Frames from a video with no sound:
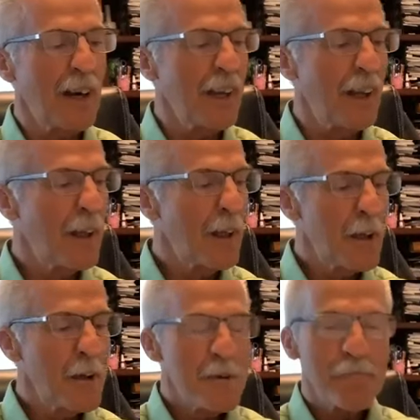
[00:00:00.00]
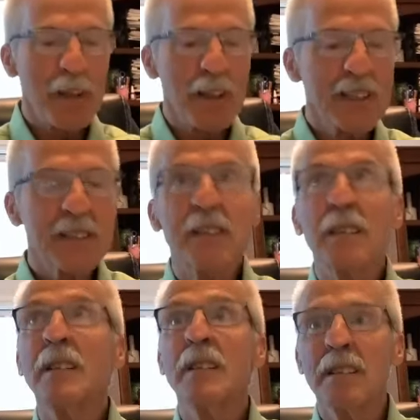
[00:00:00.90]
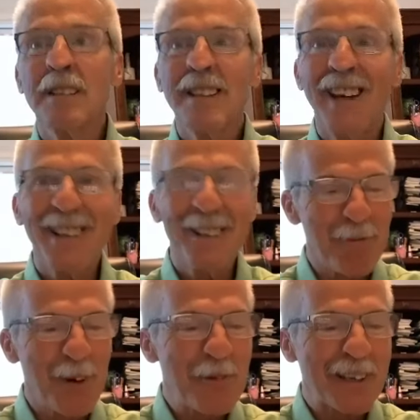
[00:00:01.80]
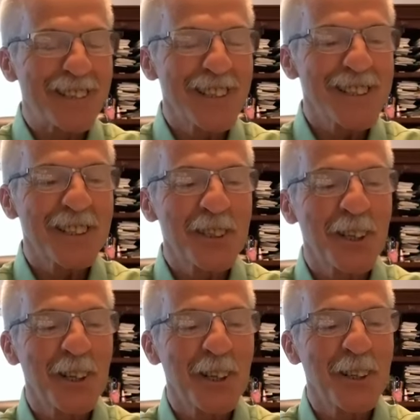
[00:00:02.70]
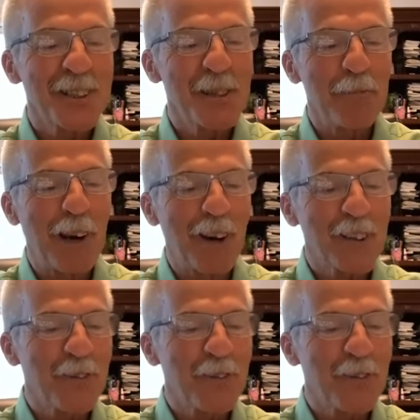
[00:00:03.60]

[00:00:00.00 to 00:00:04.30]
I, let's take a moment just to turn to Mark